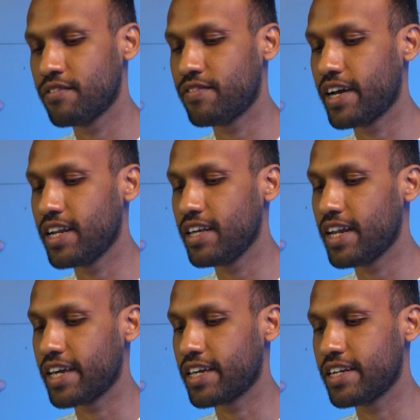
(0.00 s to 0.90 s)
Finally,
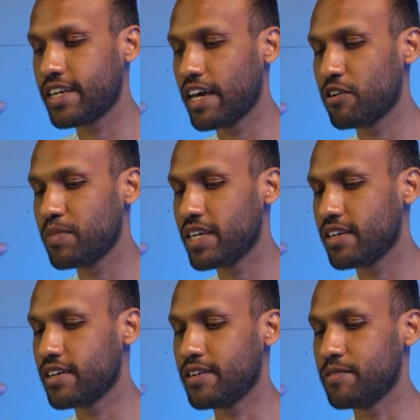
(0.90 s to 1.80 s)
like it gave
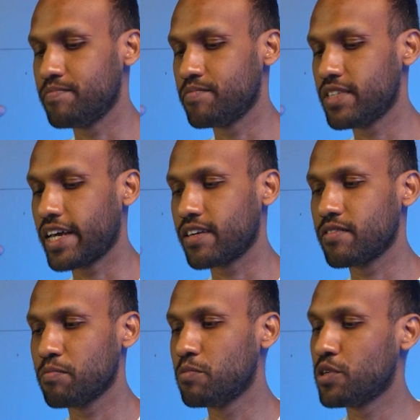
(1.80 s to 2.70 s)
me like
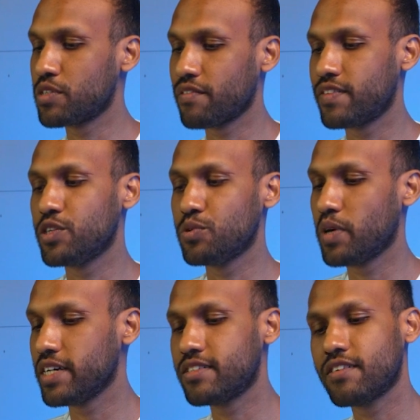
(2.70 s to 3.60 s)
most of the
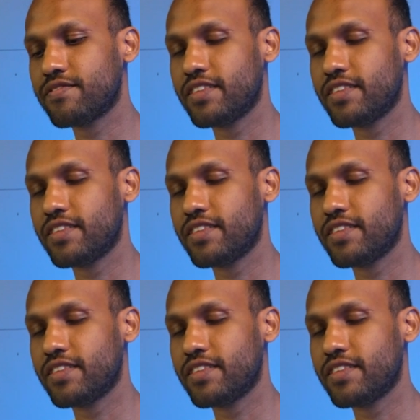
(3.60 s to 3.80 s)
UI stuff.